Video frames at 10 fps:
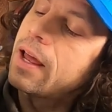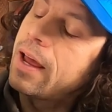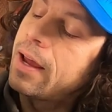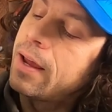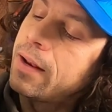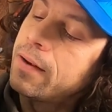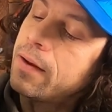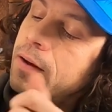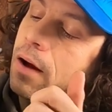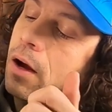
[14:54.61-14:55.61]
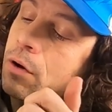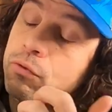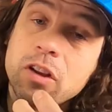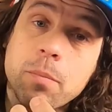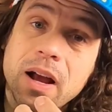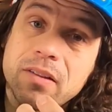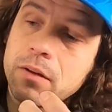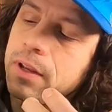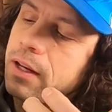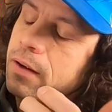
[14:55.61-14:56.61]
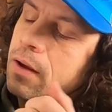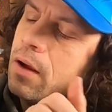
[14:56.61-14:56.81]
and responsivity.